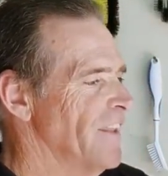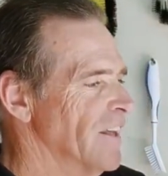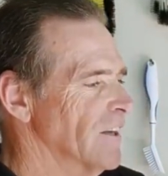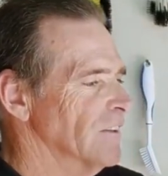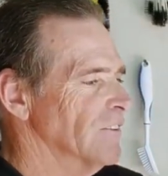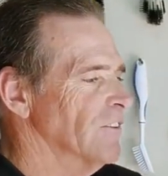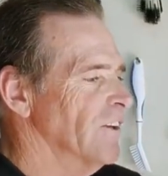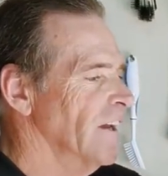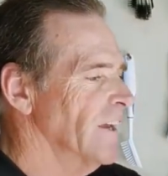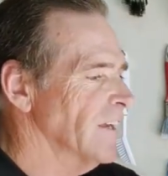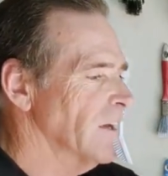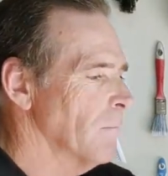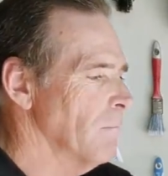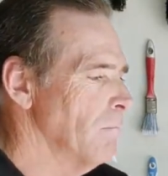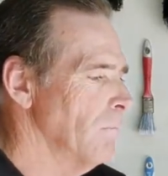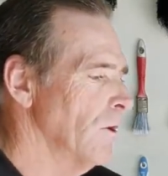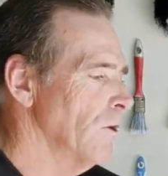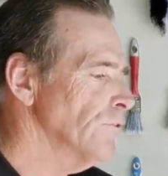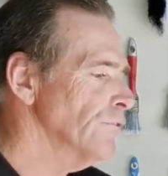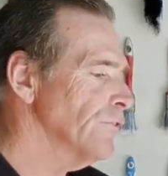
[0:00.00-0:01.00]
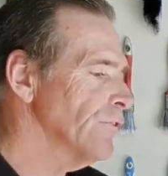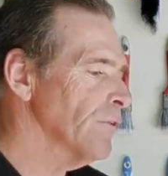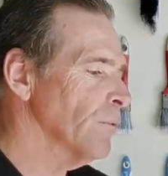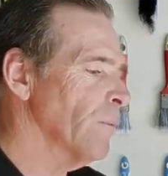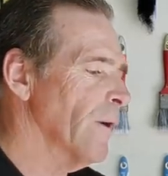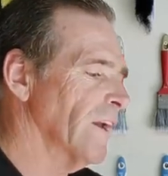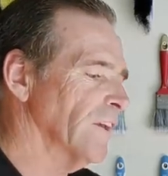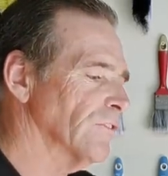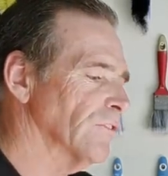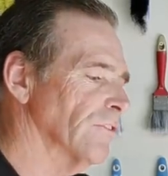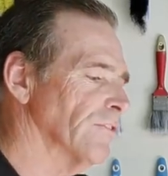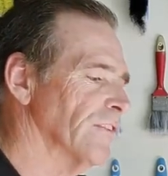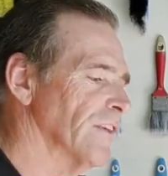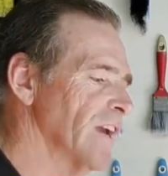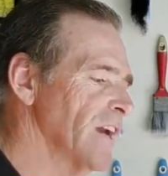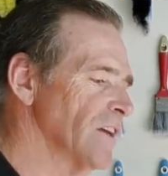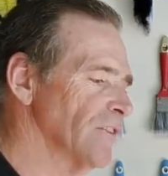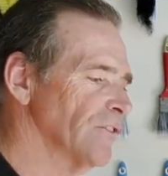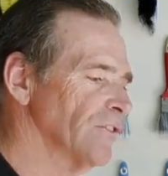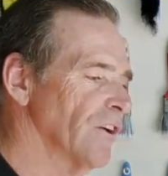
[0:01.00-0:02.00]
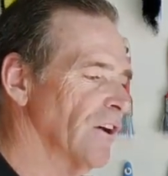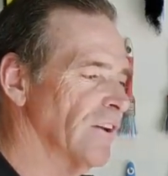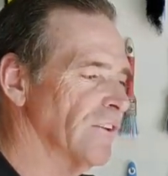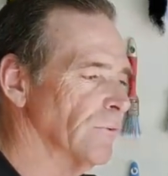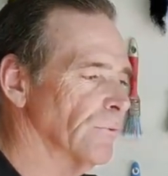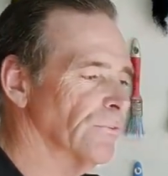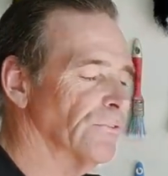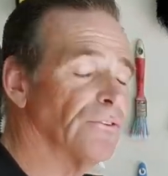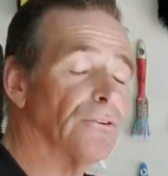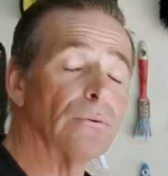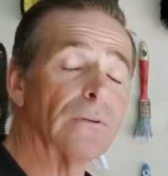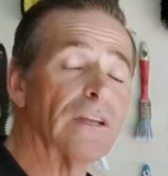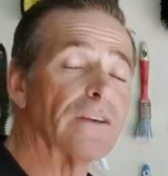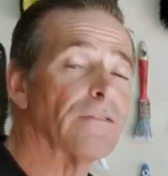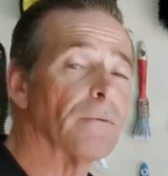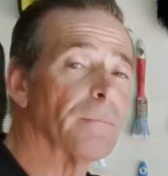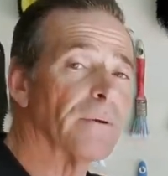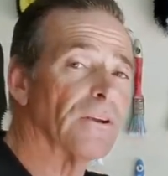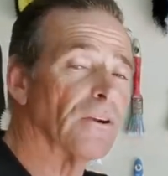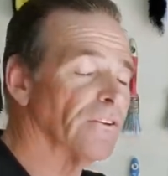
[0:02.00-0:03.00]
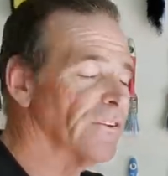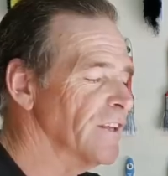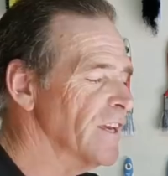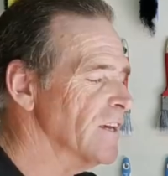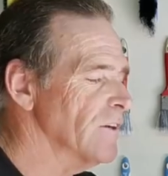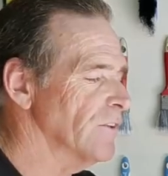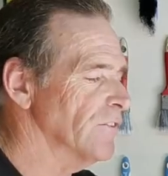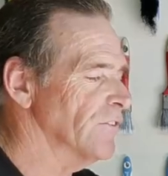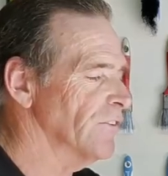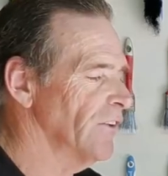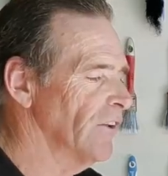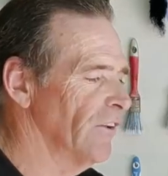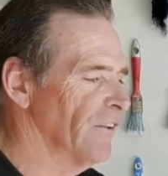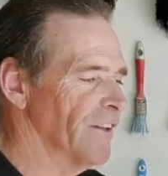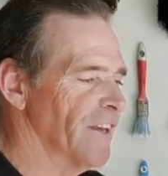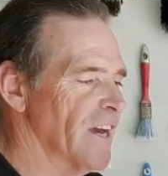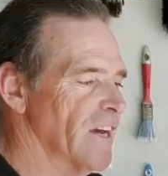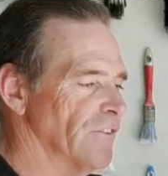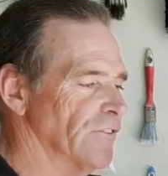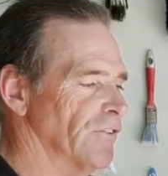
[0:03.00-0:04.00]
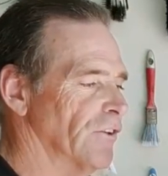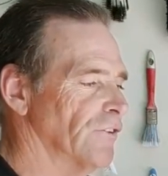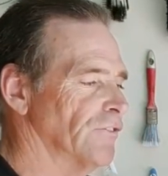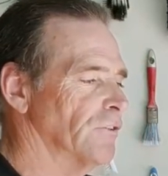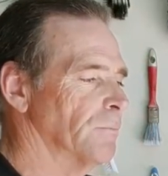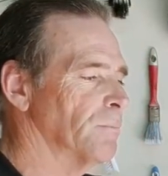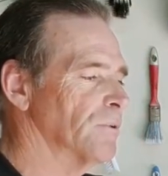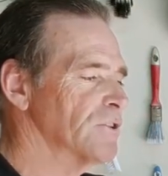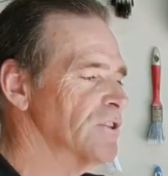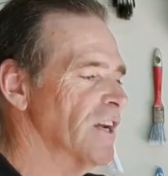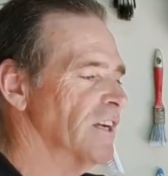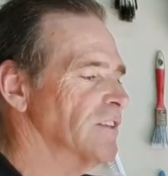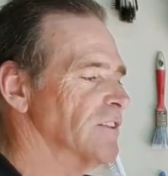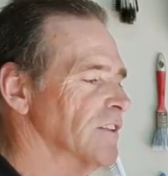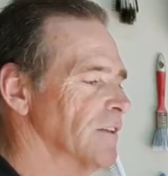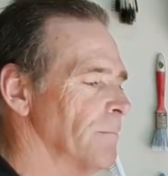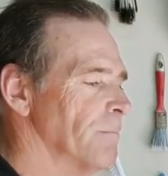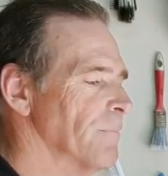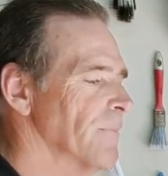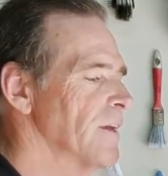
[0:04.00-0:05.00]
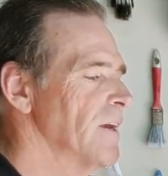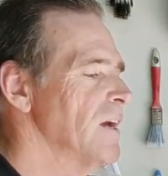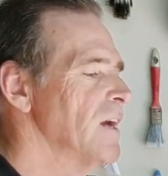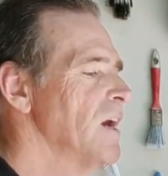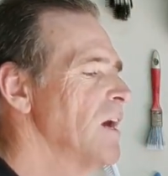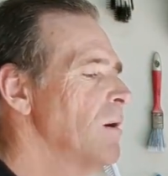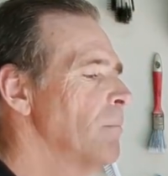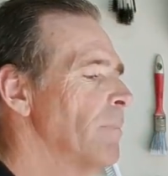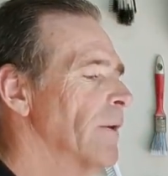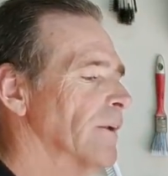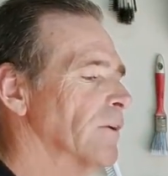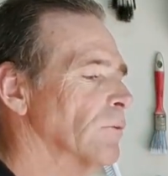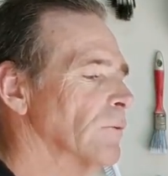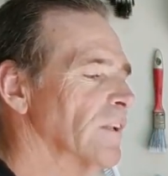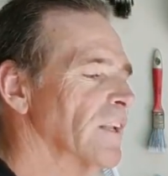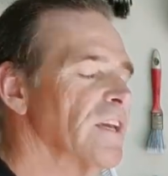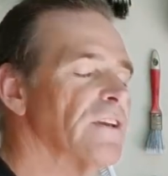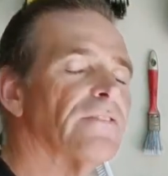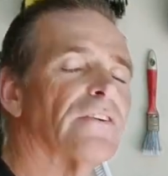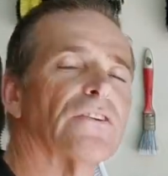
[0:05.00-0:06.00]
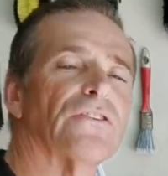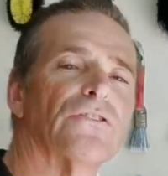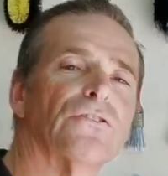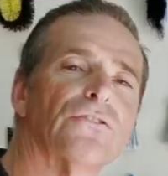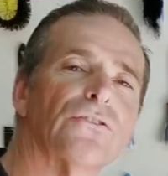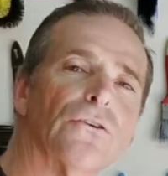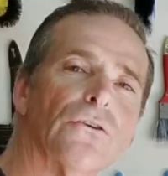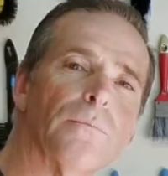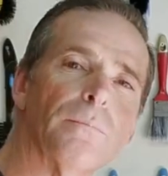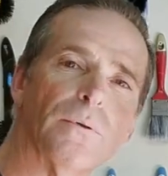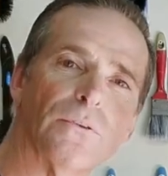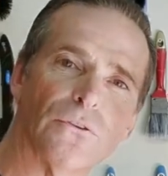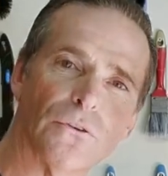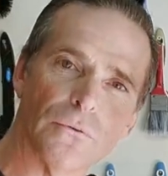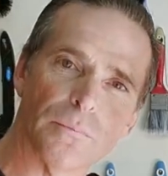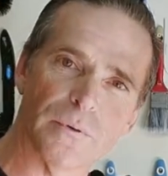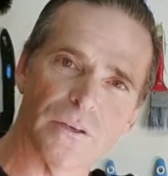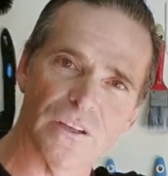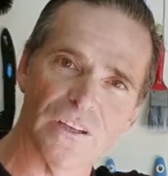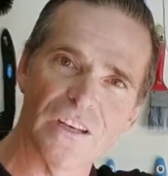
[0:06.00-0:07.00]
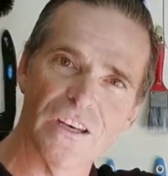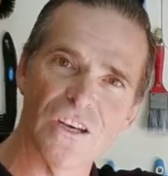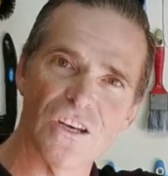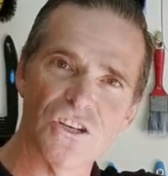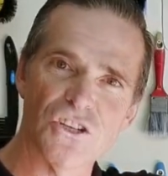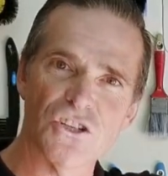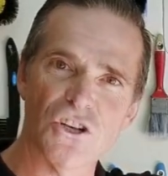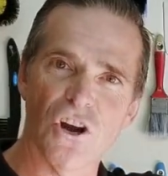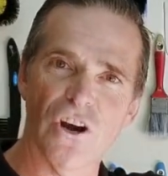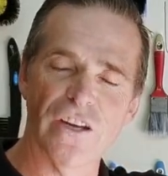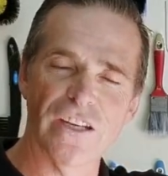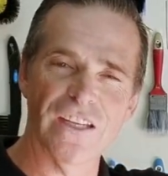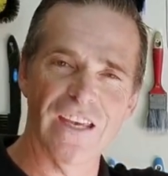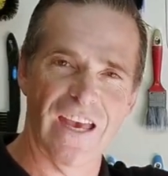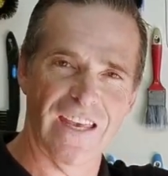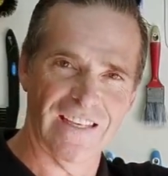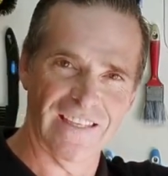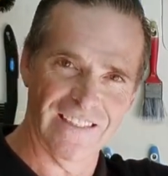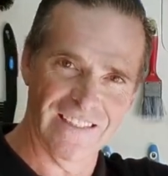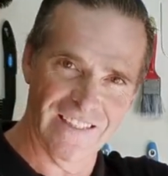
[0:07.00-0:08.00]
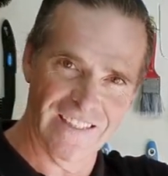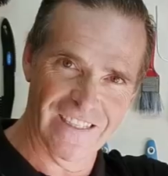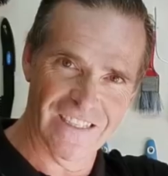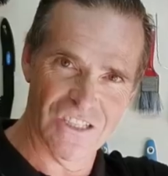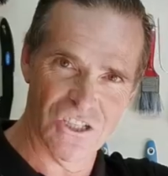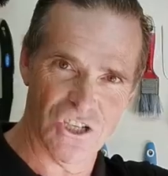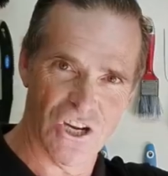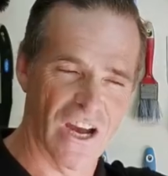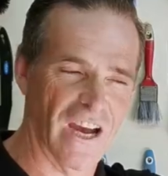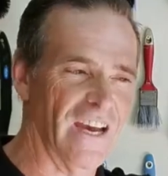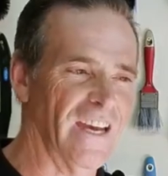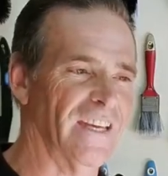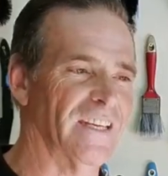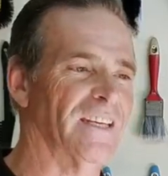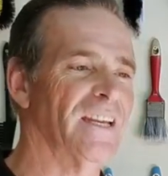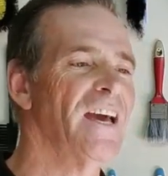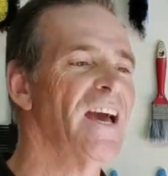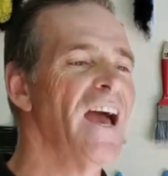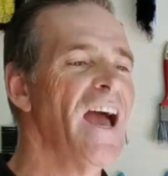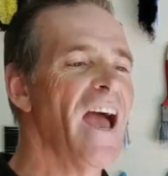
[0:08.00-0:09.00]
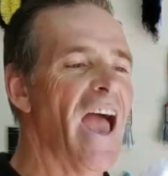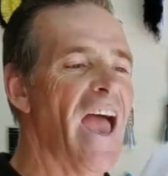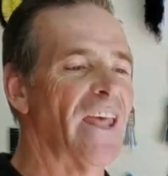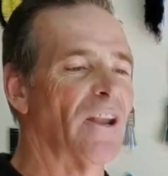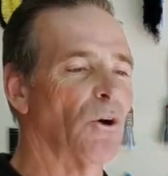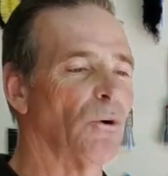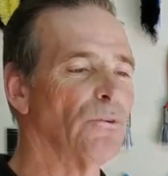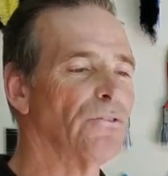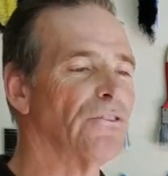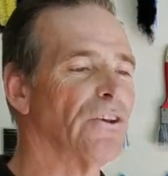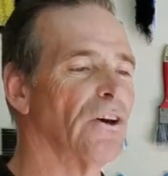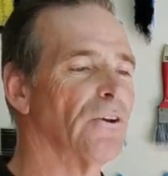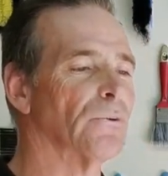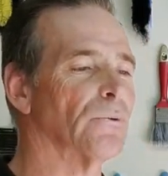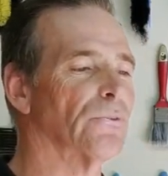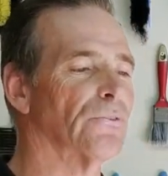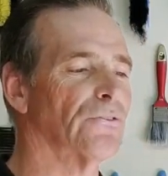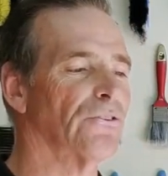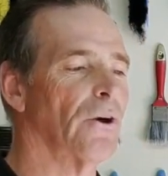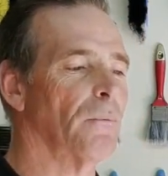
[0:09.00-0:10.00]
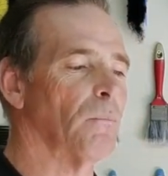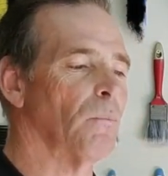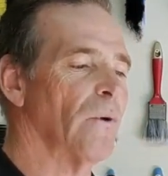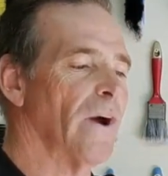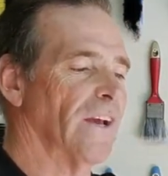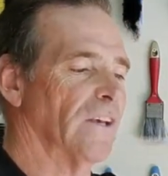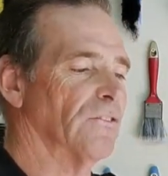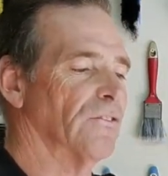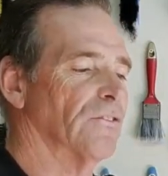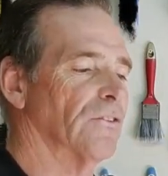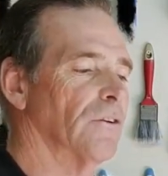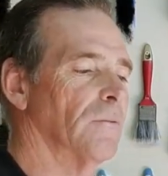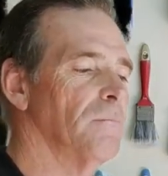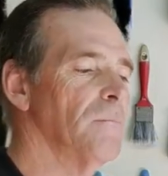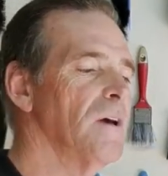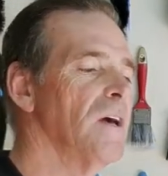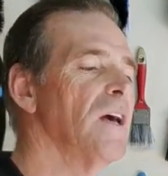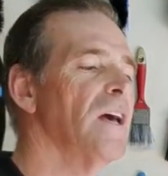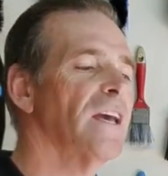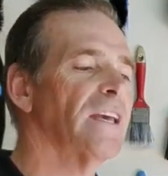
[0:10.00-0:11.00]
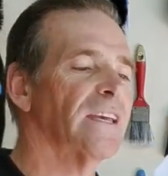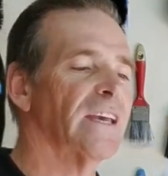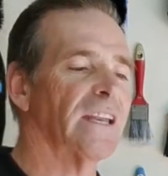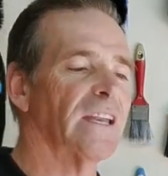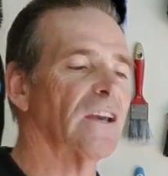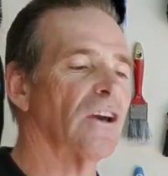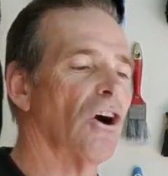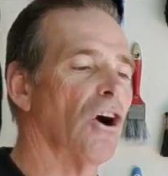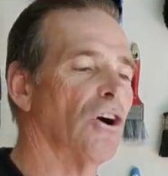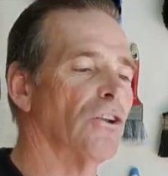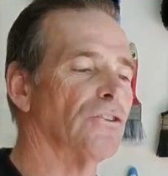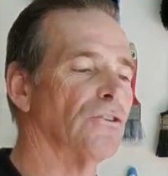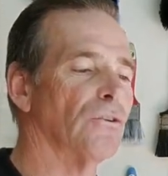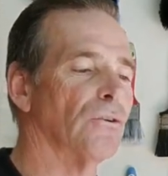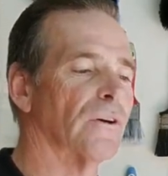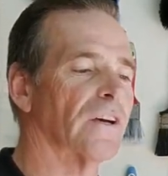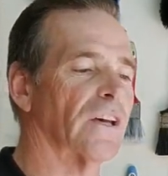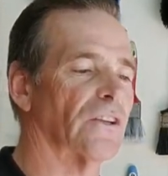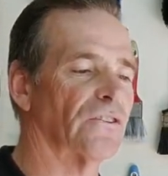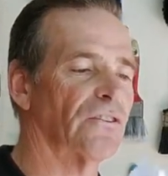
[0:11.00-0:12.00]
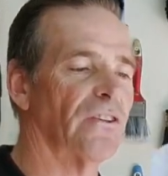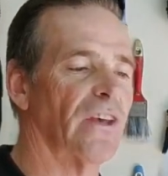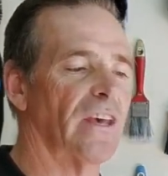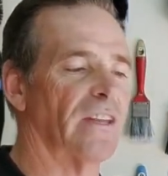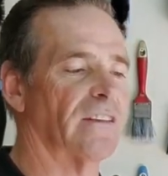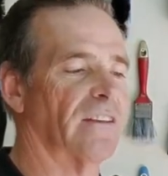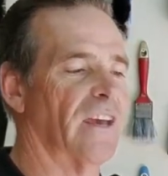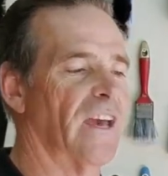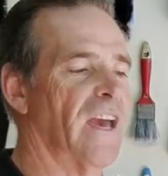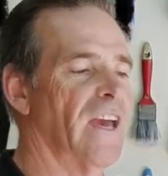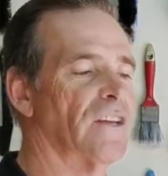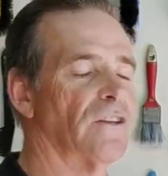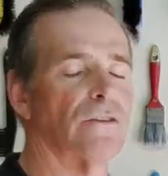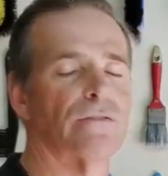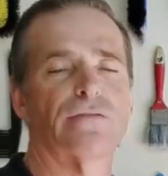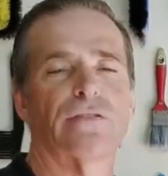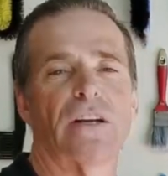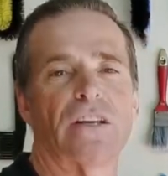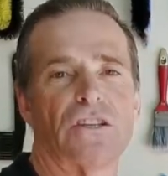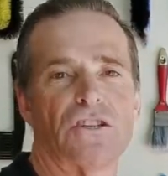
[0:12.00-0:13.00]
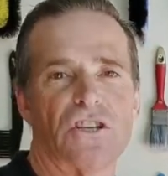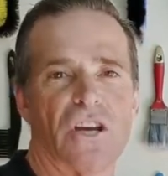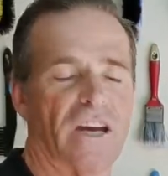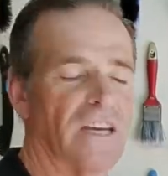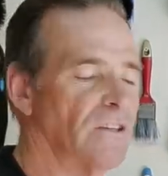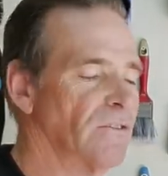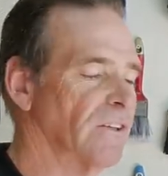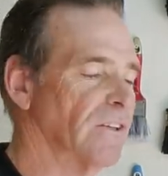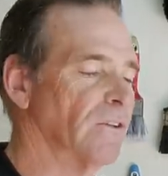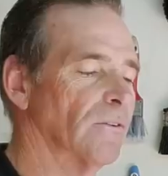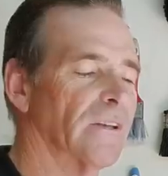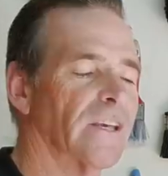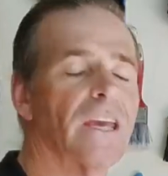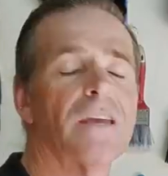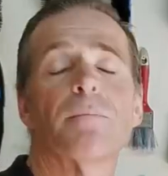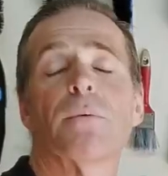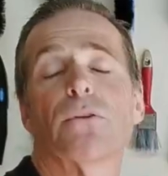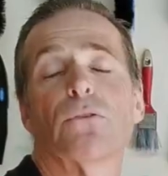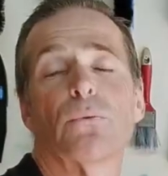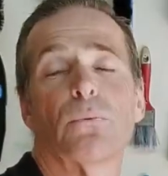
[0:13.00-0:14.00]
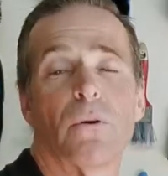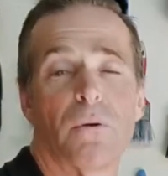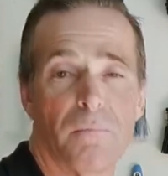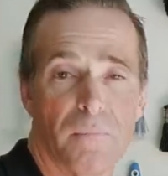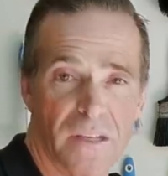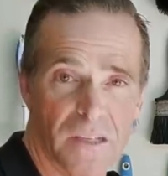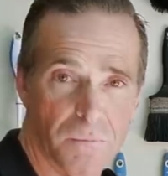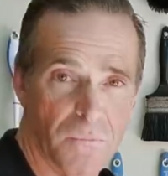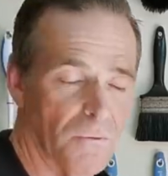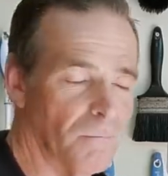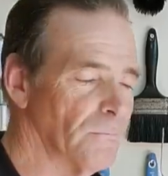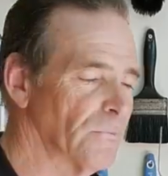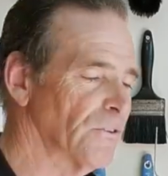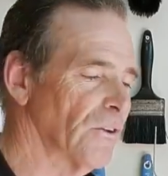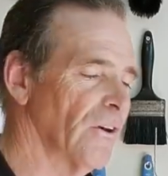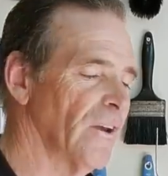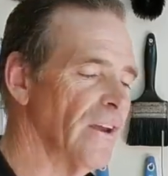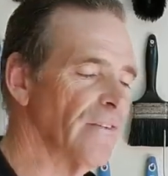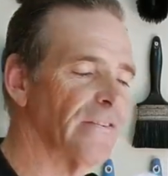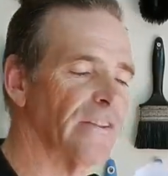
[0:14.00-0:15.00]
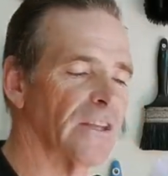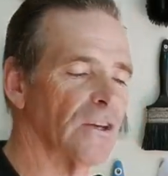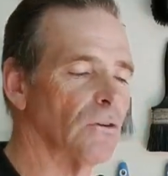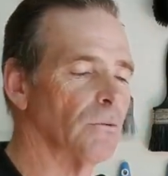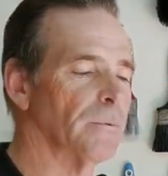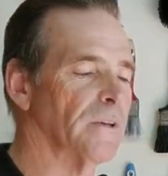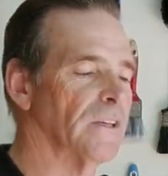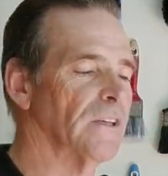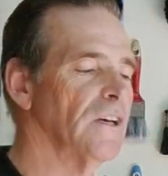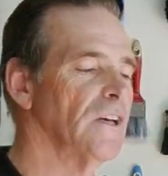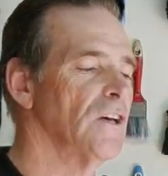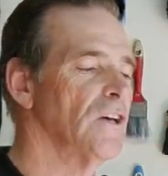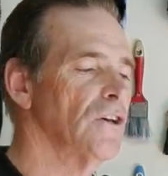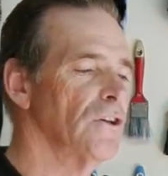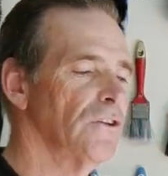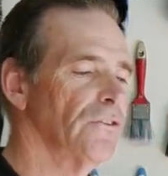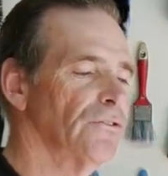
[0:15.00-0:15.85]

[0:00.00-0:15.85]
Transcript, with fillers: and that'll take most of the wax off the outside. You'll still leave a bit on the, outs on the outside to protect it, but it'll leave a super duper shiny and clean chain. And also it'll stop wax from getting on your cassette and your front chain ring. It'll keep it to a minimum, so everything will be